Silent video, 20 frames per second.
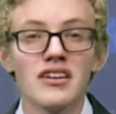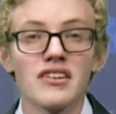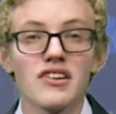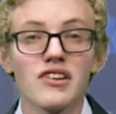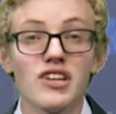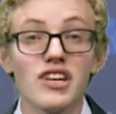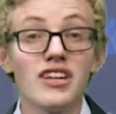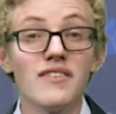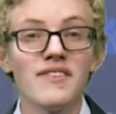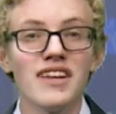
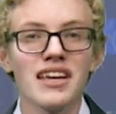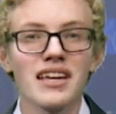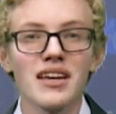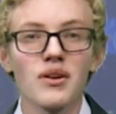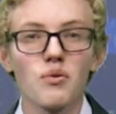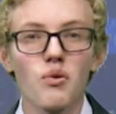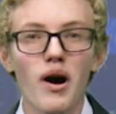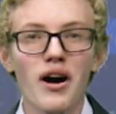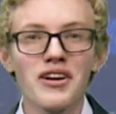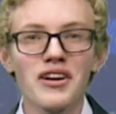Good evening
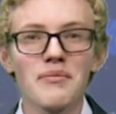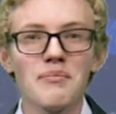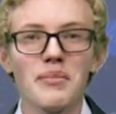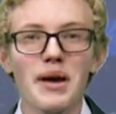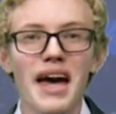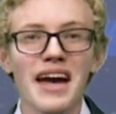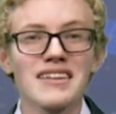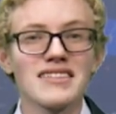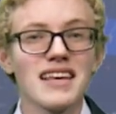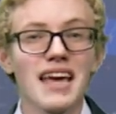and welcome
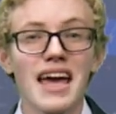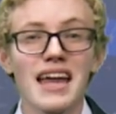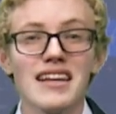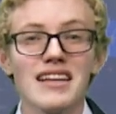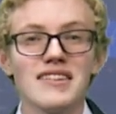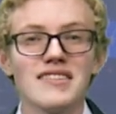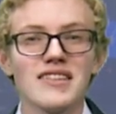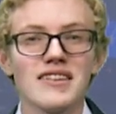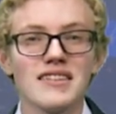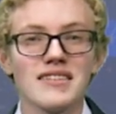back to
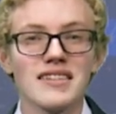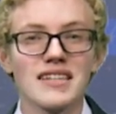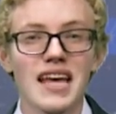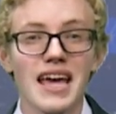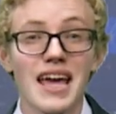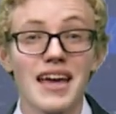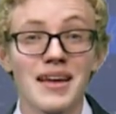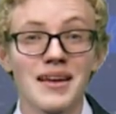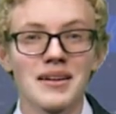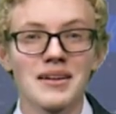NAZ
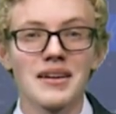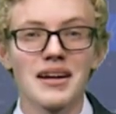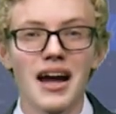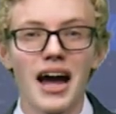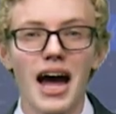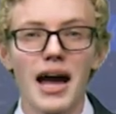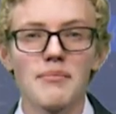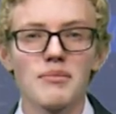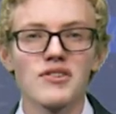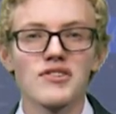Today.
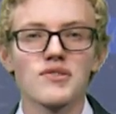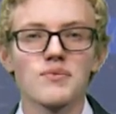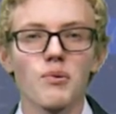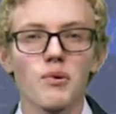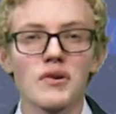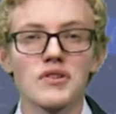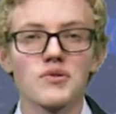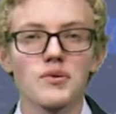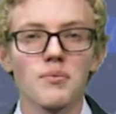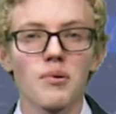I'm your
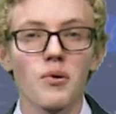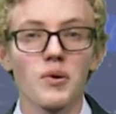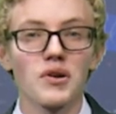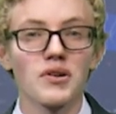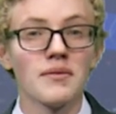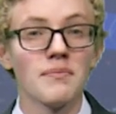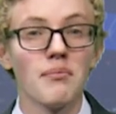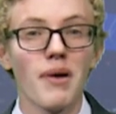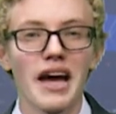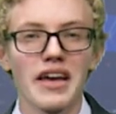sports
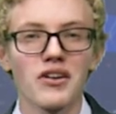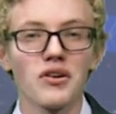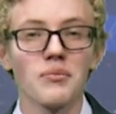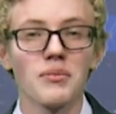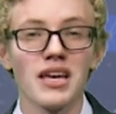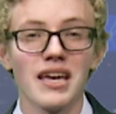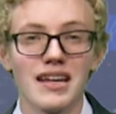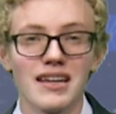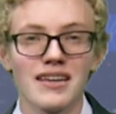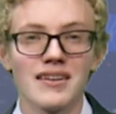reporter, Michael
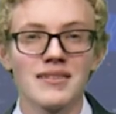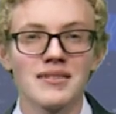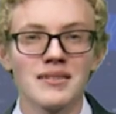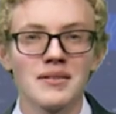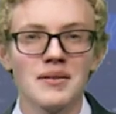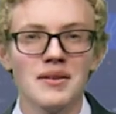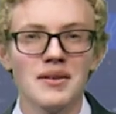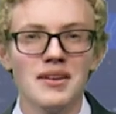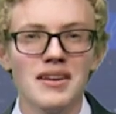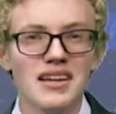Manny.
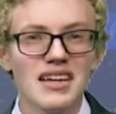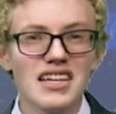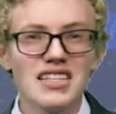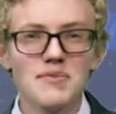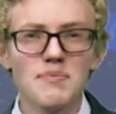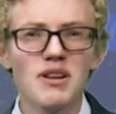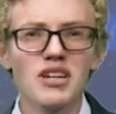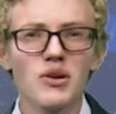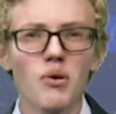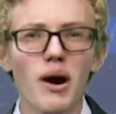It's
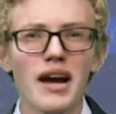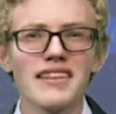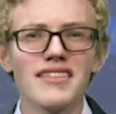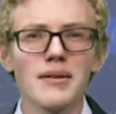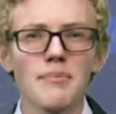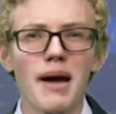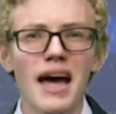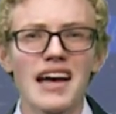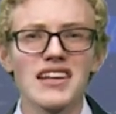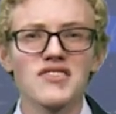been quite
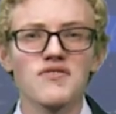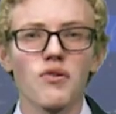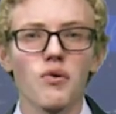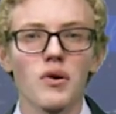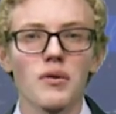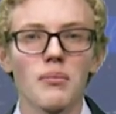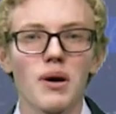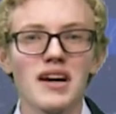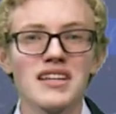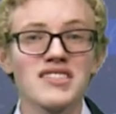the past
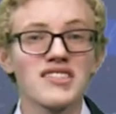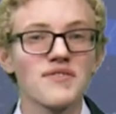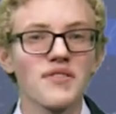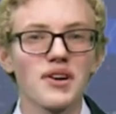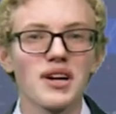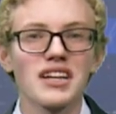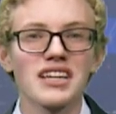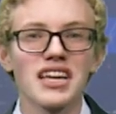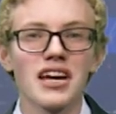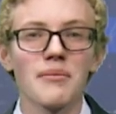4 months for
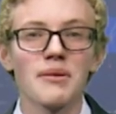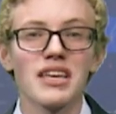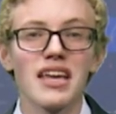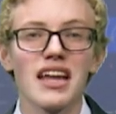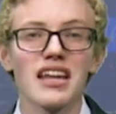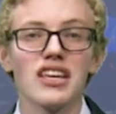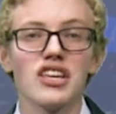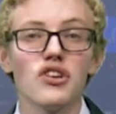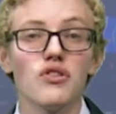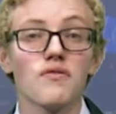incoming
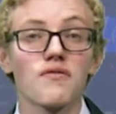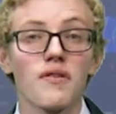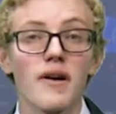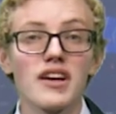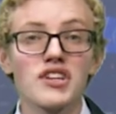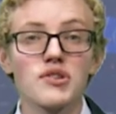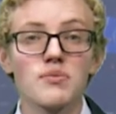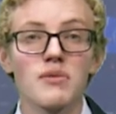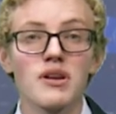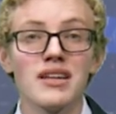NAU
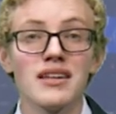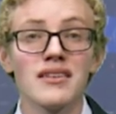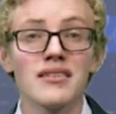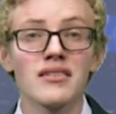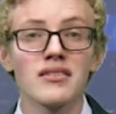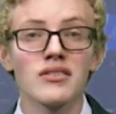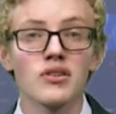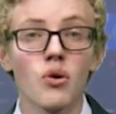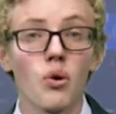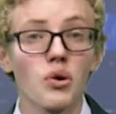freshman
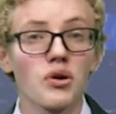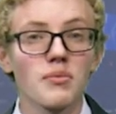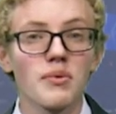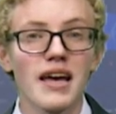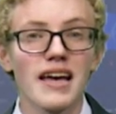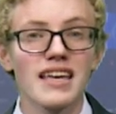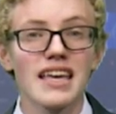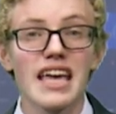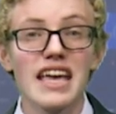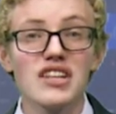
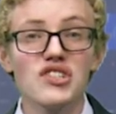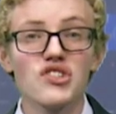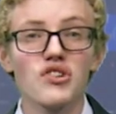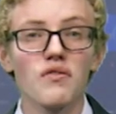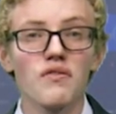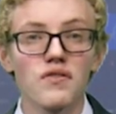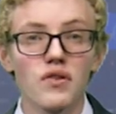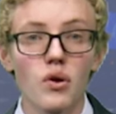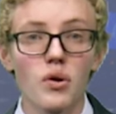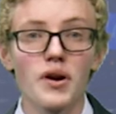quarterback Angel
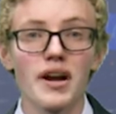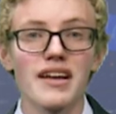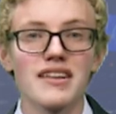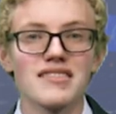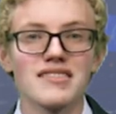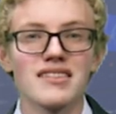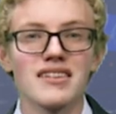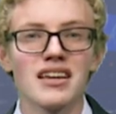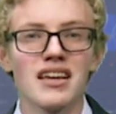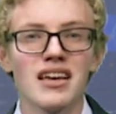
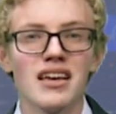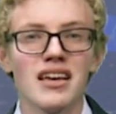Flores.